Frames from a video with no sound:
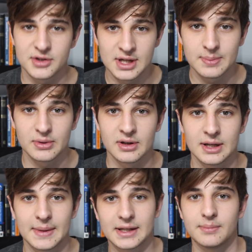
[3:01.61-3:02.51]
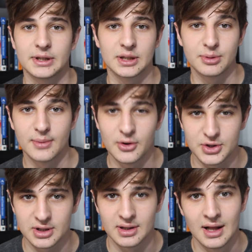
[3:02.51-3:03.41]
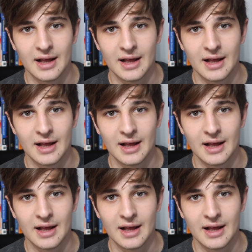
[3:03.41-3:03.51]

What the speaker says: cheaper and make a bigger promotion.